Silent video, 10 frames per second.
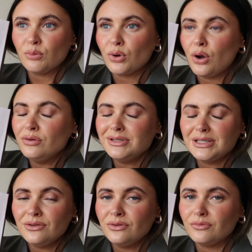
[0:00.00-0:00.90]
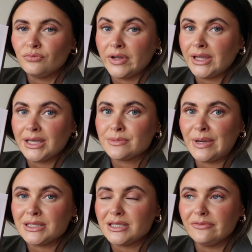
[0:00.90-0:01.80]
were all still really
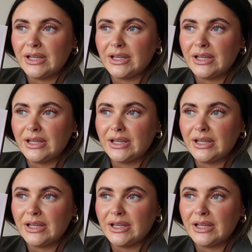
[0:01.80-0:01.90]
expensive.